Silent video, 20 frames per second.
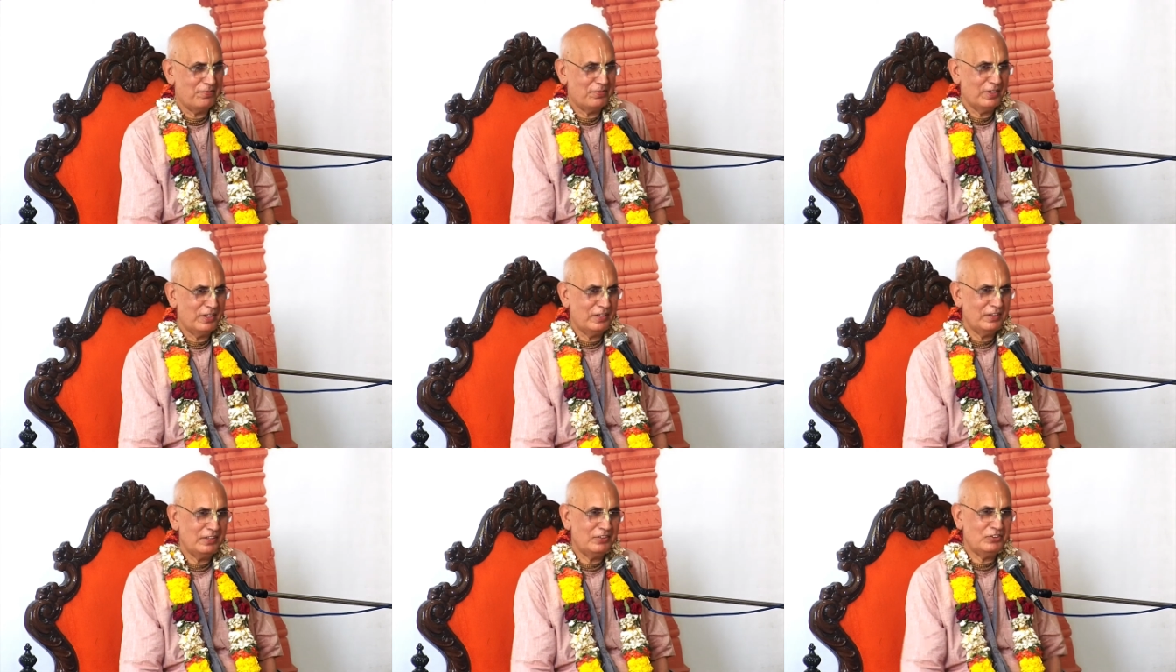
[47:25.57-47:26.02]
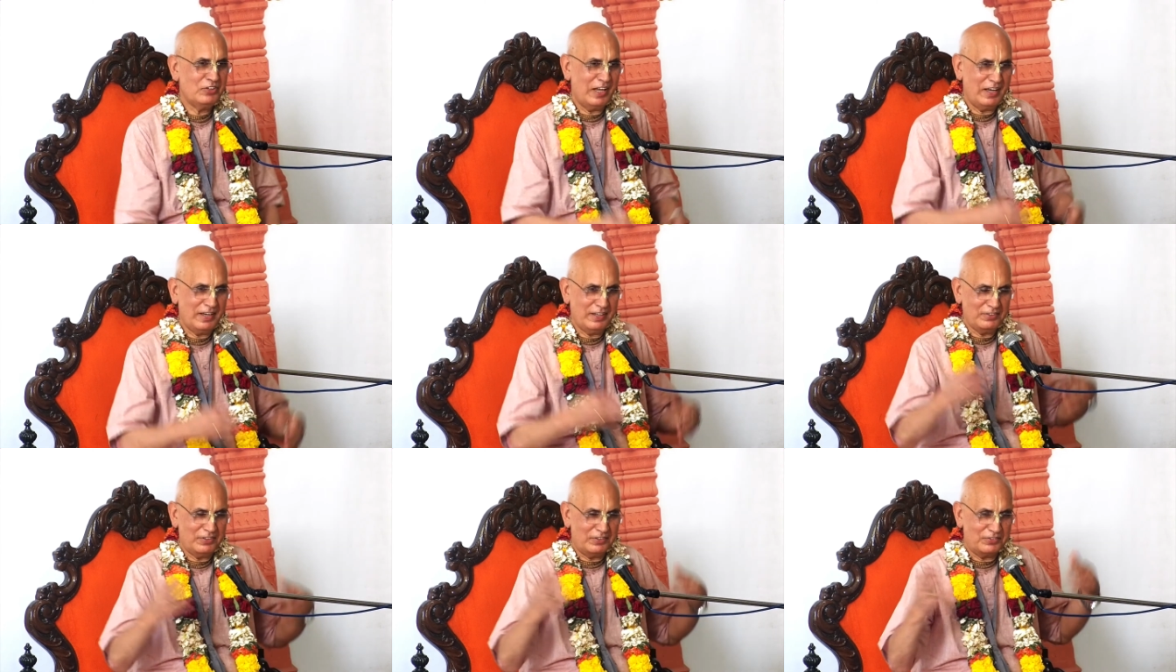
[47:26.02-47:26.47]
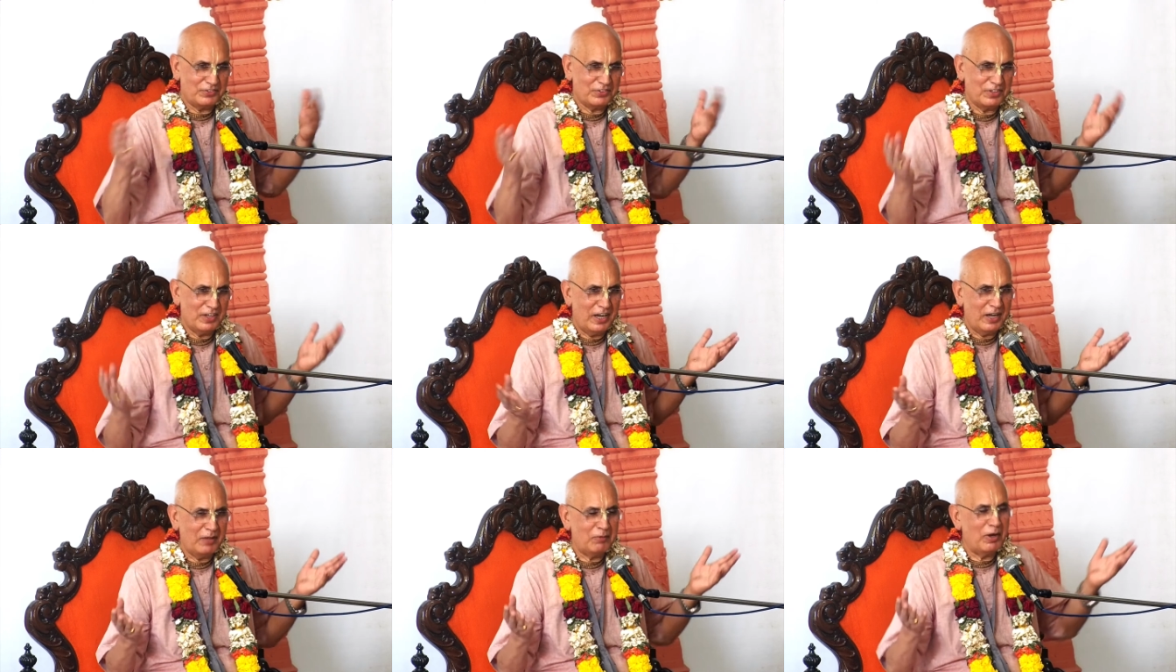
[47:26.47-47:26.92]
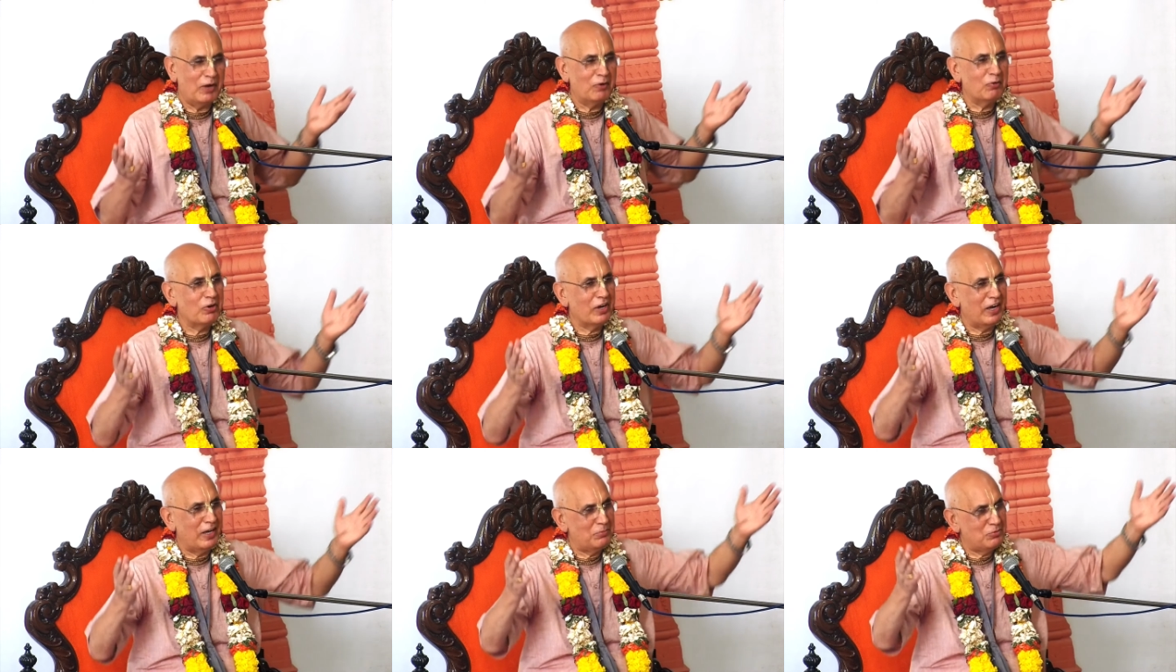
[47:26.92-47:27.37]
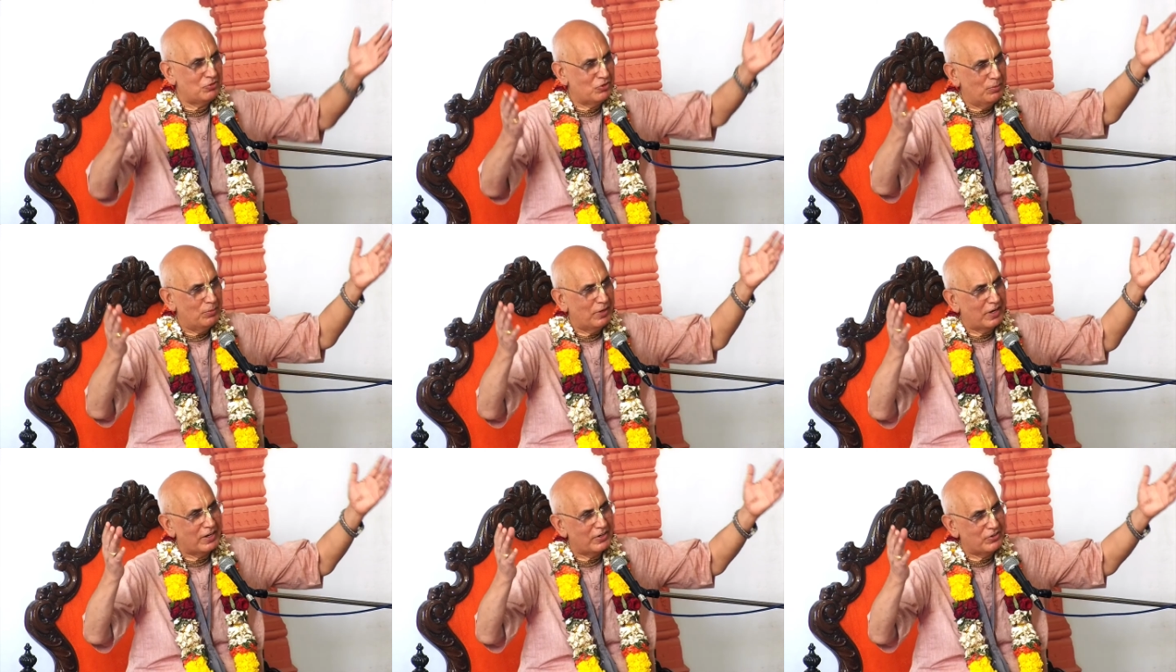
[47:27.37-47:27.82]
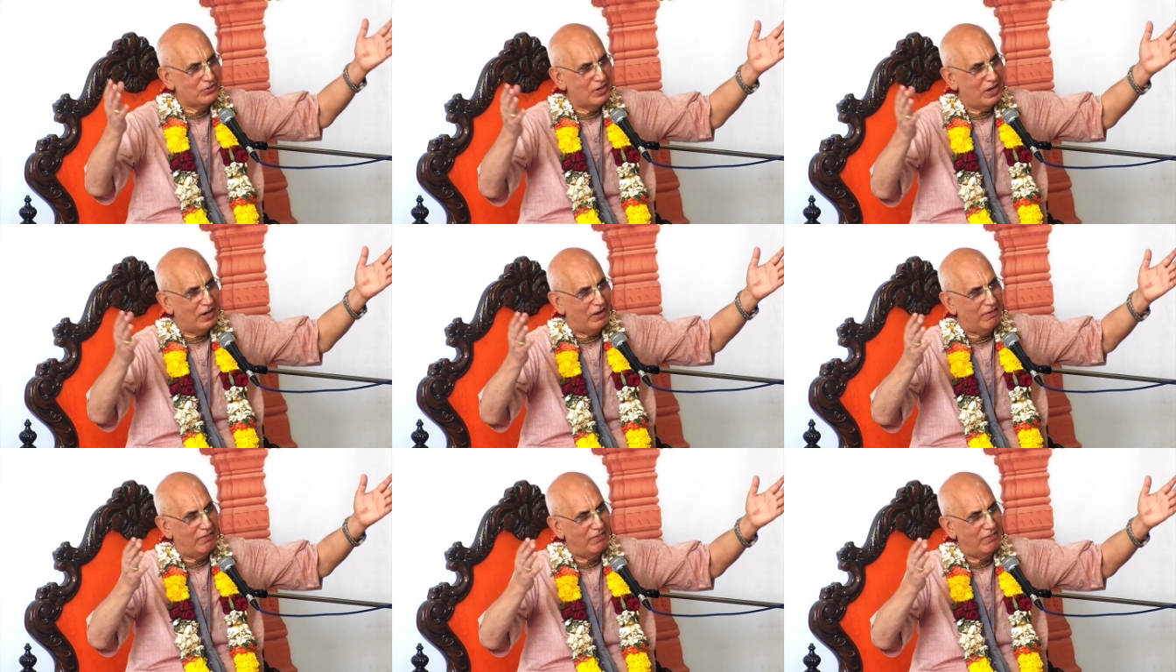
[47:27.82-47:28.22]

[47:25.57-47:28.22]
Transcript: And he challenges anyone who claims to be Krishna.